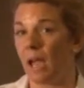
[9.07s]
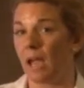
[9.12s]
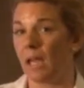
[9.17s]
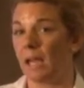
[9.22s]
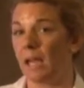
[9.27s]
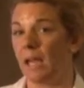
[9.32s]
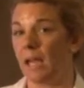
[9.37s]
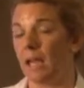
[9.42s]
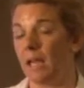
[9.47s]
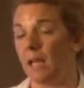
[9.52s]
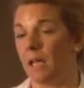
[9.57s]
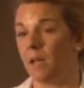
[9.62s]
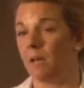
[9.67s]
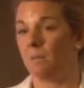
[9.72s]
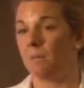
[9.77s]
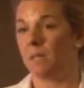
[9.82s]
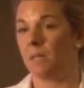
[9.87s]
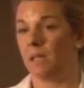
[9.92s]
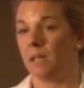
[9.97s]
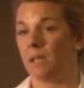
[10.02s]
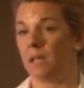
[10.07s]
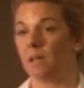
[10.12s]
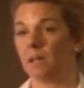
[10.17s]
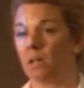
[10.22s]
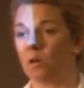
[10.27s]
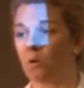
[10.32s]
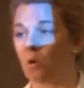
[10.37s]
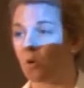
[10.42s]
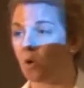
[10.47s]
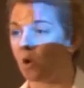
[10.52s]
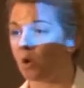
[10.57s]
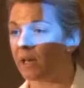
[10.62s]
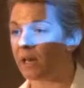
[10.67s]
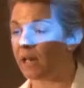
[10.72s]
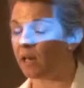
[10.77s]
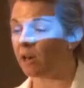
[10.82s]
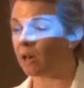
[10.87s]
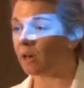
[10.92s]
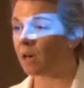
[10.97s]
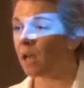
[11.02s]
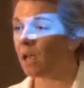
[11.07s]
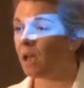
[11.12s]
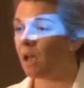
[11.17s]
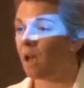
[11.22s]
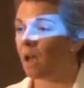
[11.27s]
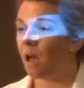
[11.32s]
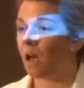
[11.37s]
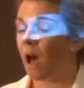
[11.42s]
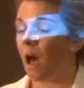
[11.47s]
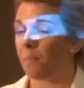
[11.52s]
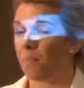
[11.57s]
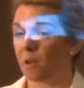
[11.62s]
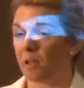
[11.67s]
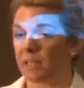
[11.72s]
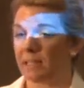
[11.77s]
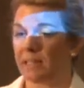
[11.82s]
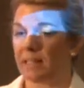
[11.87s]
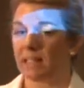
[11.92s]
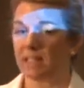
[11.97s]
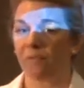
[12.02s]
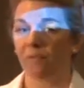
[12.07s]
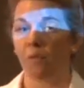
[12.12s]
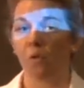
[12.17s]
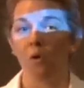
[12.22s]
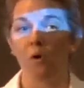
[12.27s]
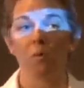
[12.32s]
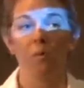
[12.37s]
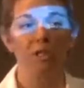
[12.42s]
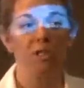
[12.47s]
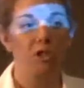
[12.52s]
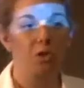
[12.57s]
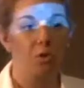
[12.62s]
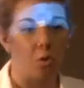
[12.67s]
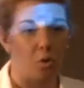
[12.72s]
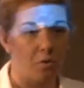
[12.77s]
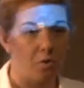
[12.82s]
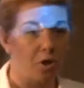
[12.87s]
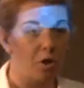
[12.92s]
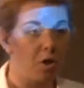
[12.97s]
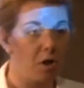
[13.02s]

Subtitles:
I am the clinical coordinator up on the 6th floor, which is ortho